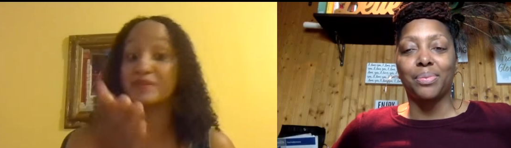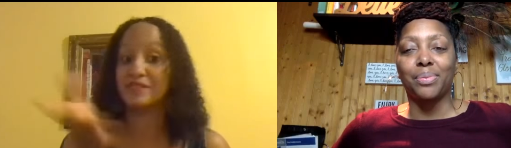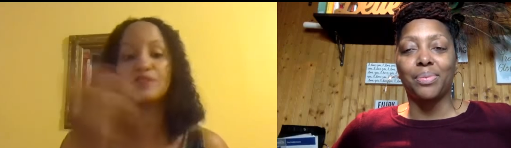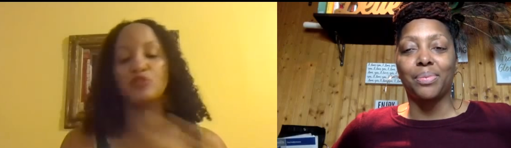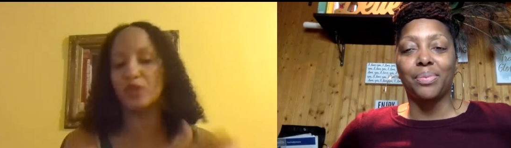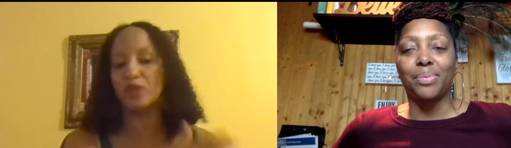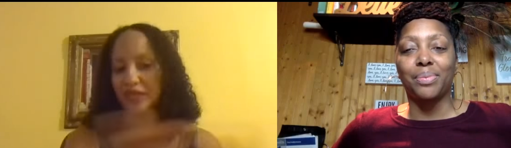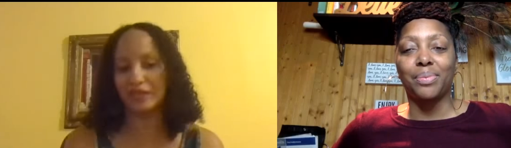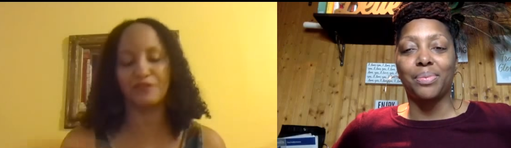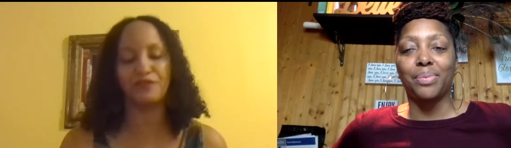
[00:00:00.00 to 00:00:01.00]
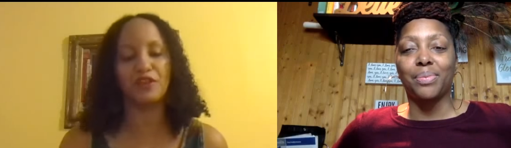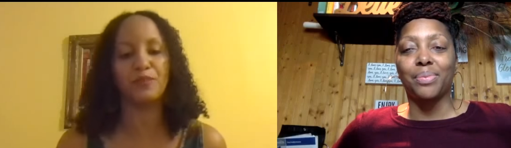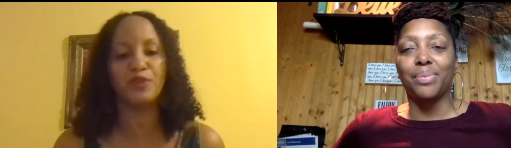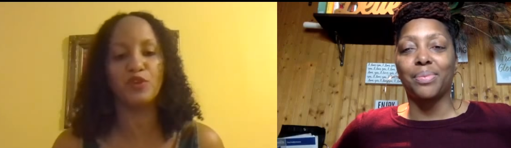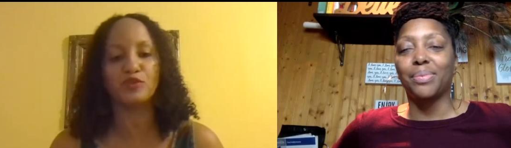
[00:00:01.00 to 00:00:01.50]
Speaker 1: still, you can give
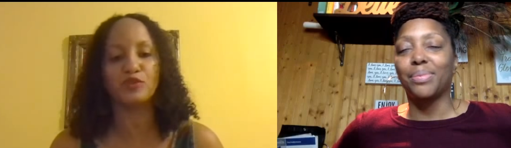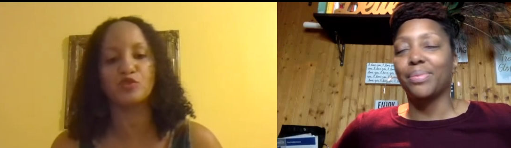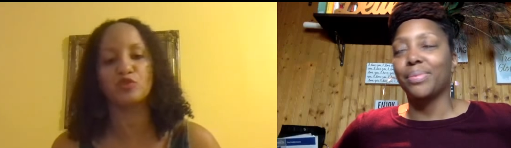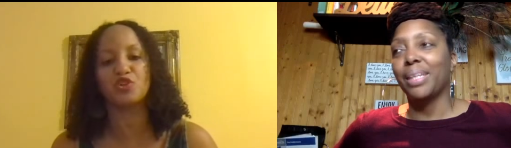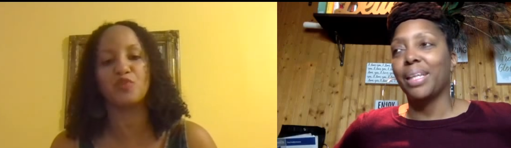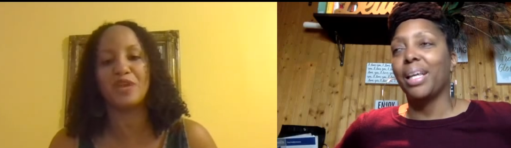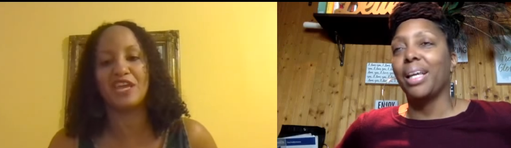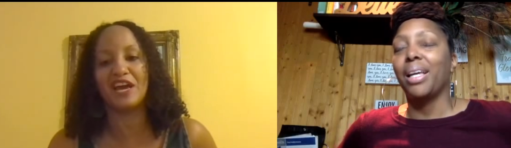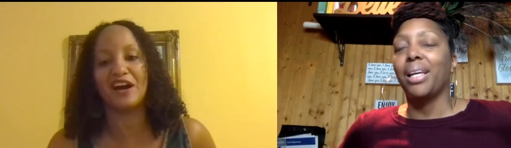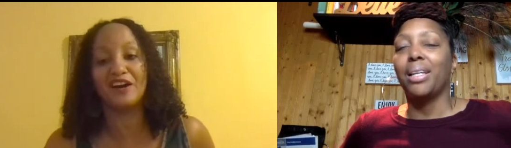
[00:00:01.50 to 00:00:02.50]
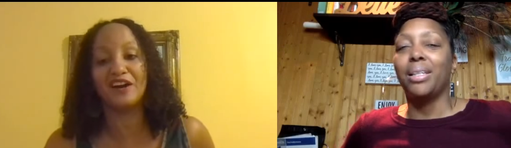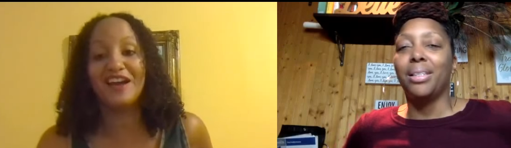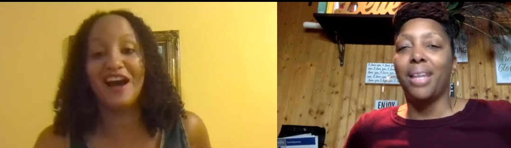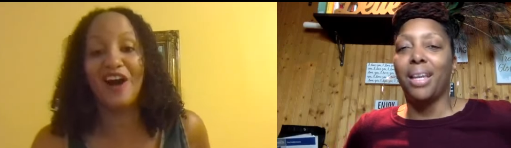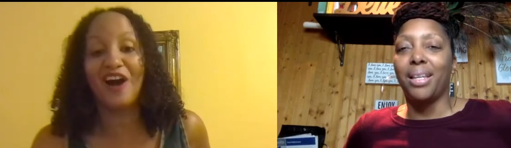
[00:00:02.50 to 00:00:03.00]
them your social media,
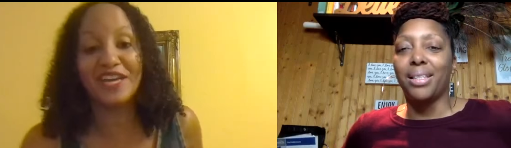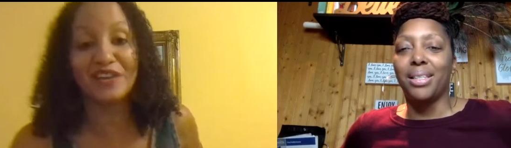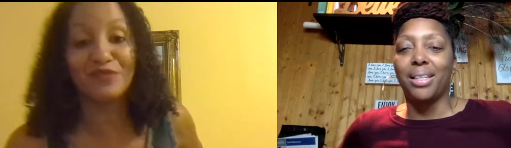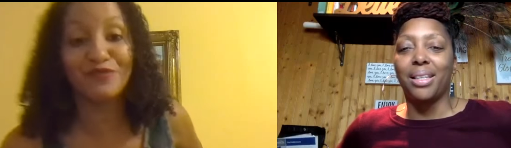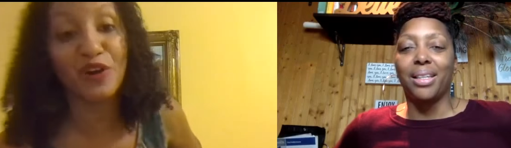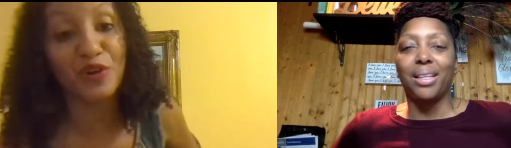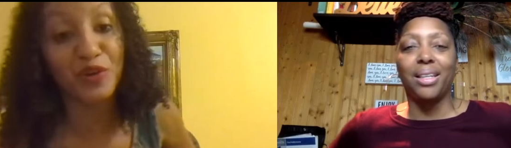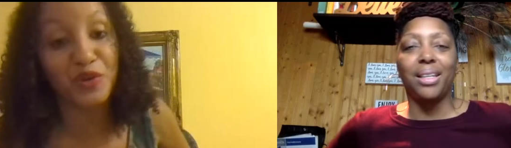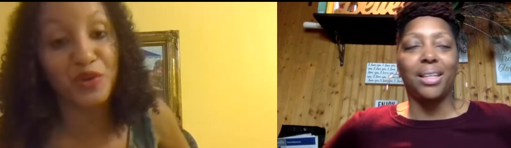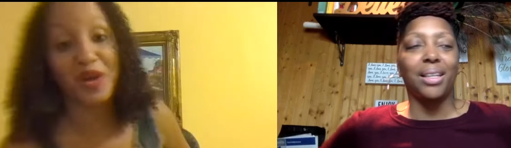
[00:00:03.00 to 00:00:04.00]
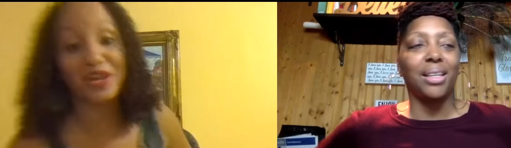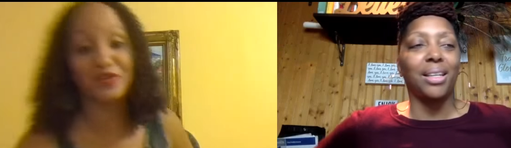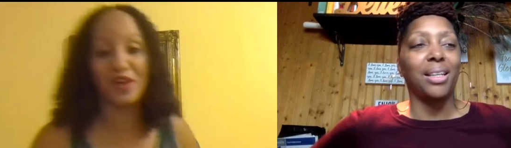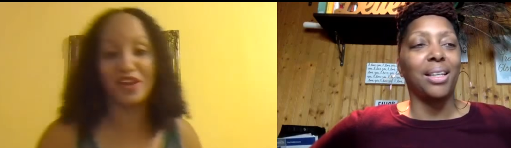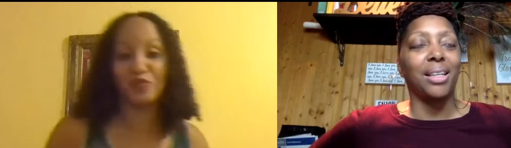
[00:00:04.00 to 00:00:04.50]
how they can follow you, and,
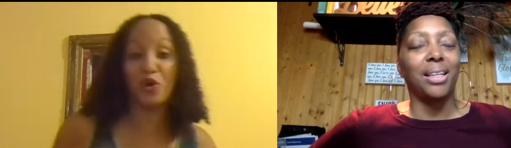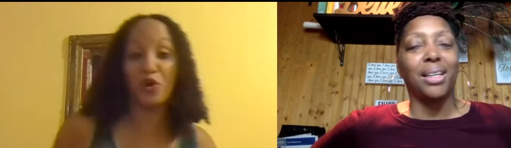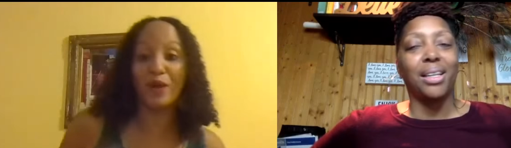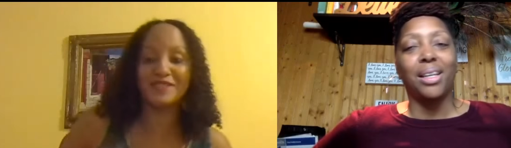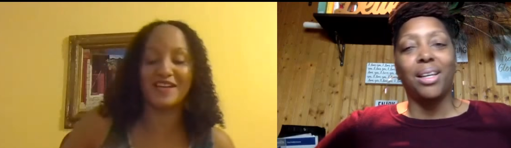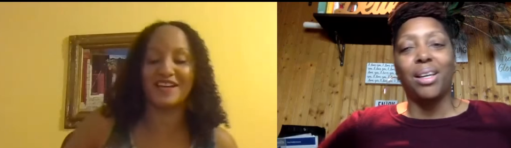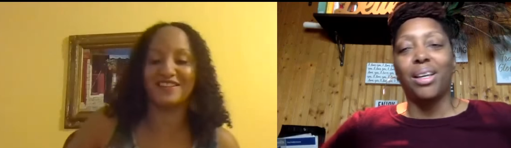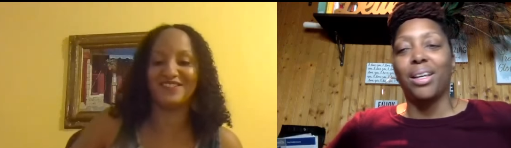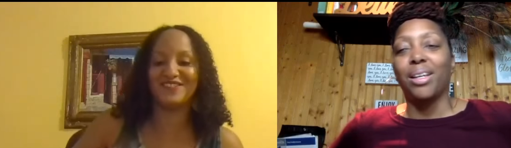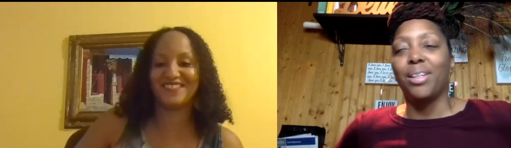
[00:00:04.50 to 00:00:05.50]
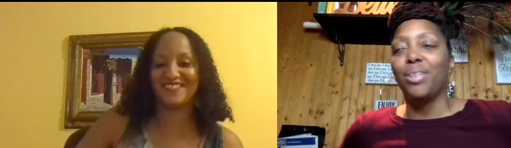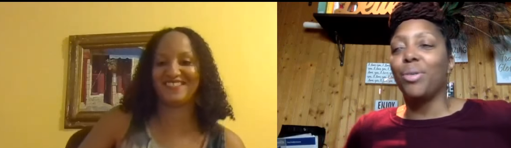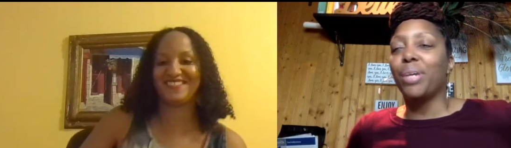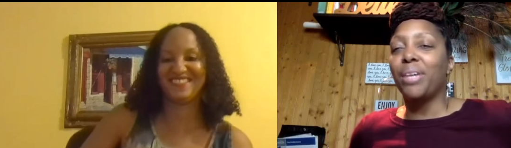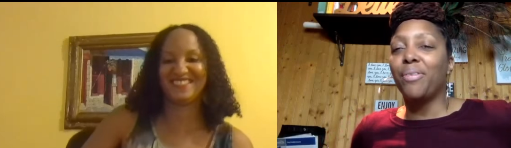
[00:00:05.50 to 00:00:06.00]
and your website.
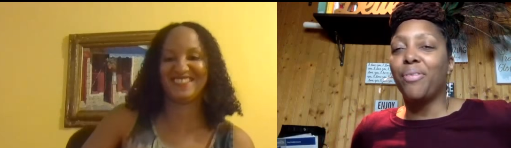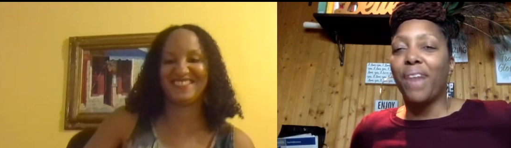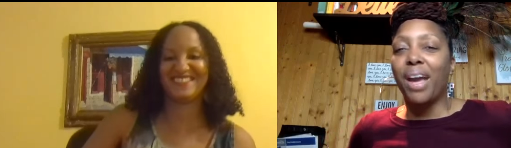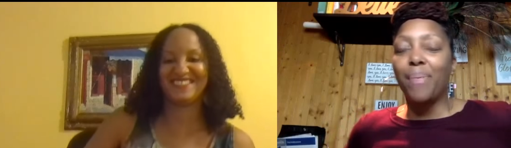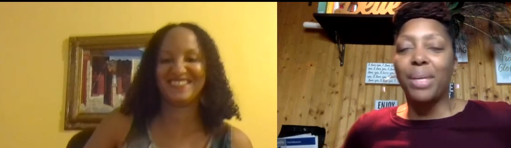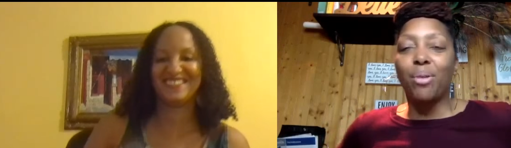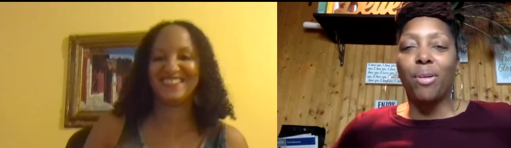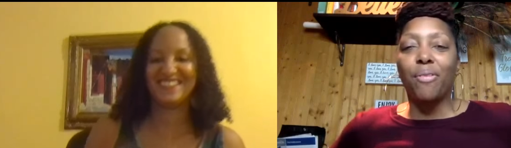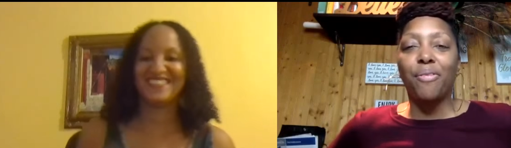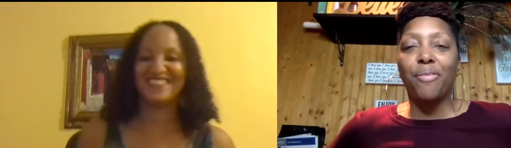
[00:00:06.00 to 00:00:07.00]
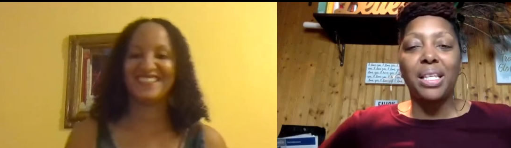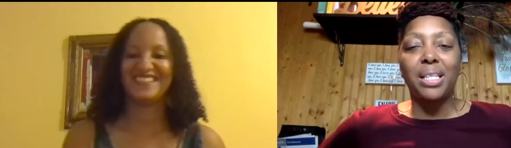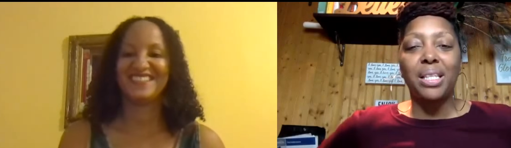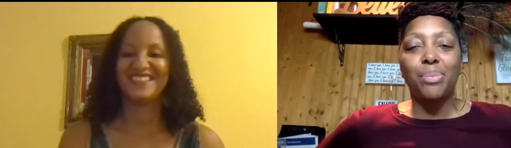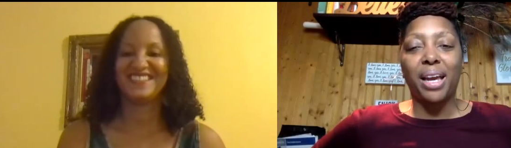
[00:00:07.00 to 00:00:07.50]
You
Speaker 2: can find me on
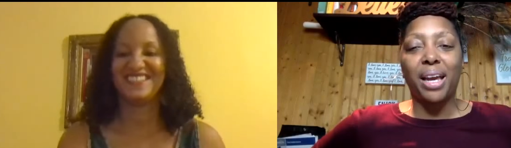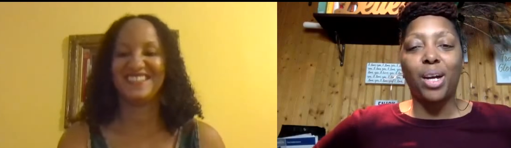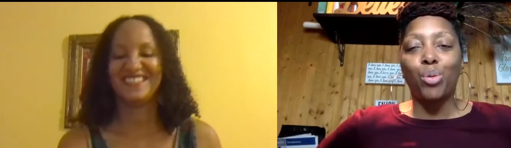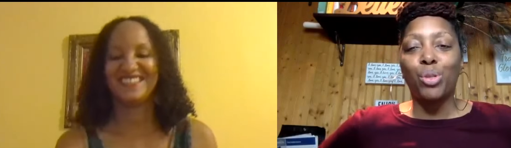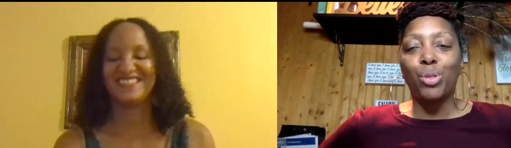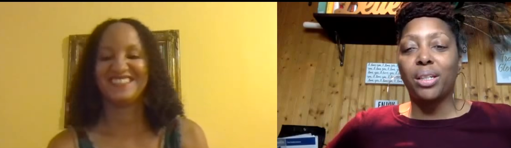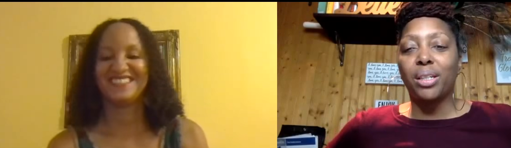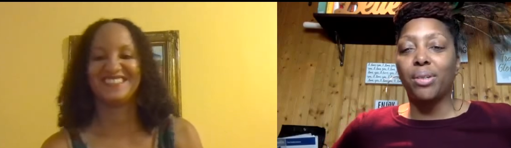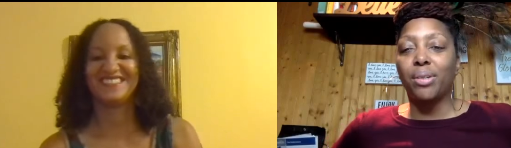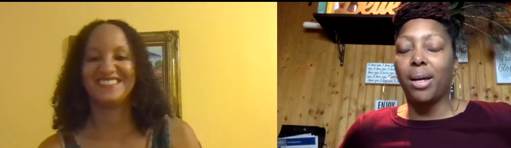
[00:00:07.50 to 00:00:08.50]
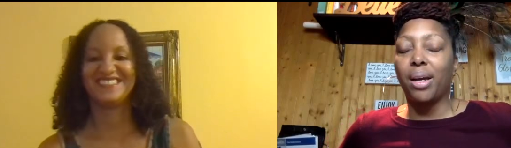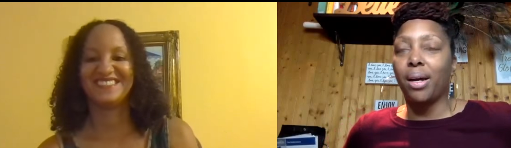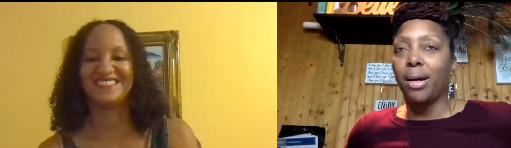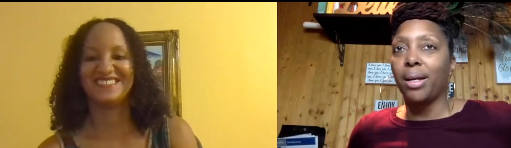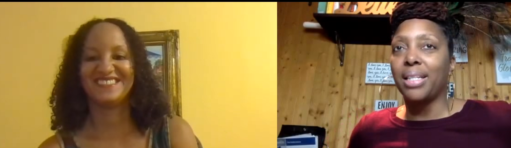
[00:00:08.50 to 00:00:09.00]
Facebook at Coaching
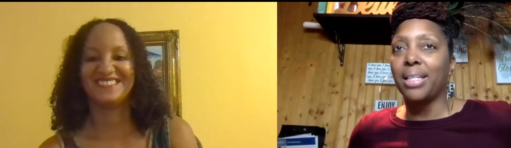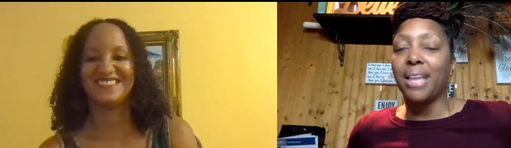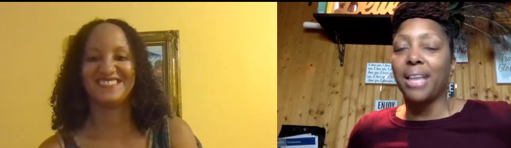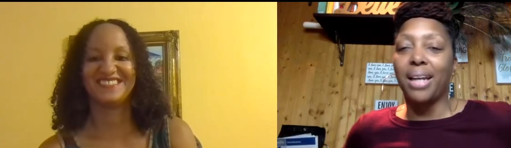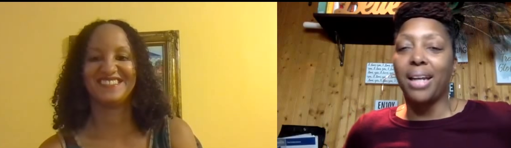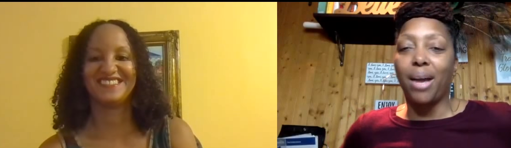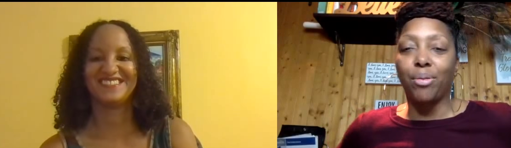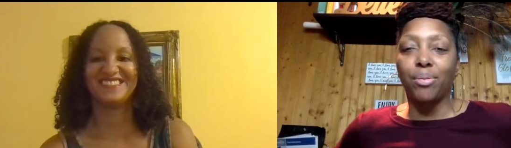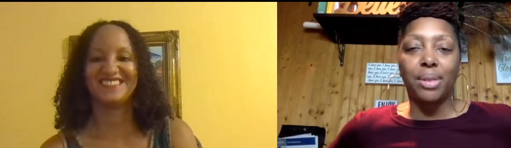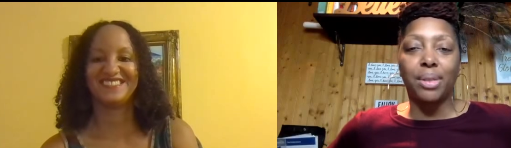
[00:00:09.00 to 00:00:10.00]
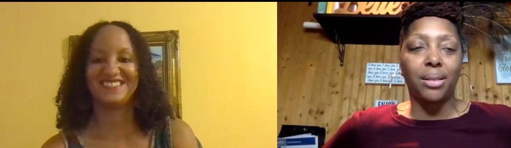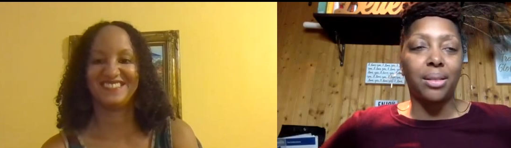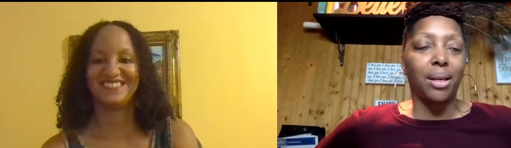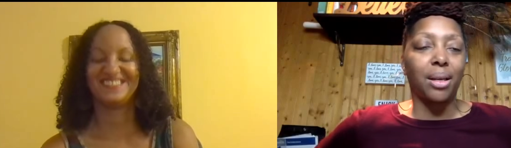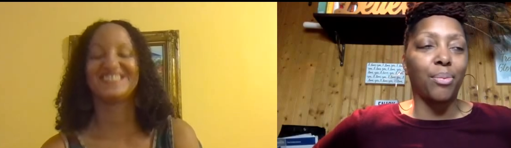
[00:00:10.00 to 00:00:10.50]
uh, Inside Out
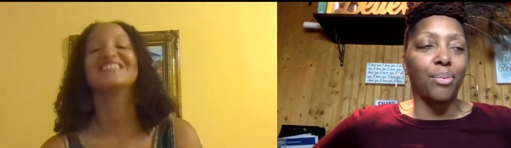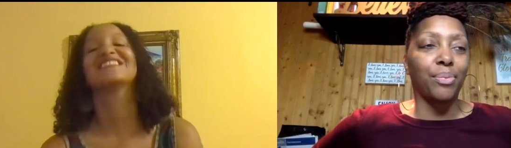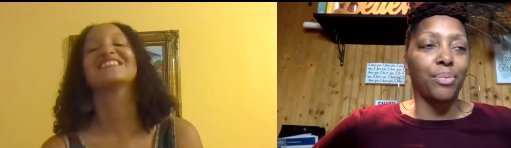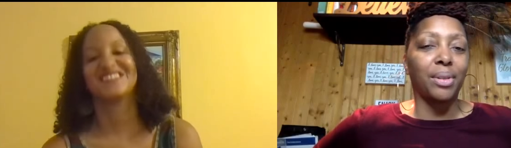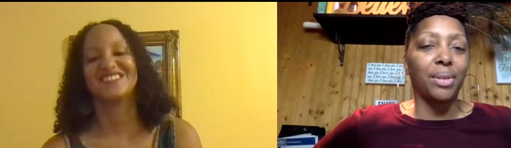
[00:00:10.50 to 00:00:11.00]
that's um,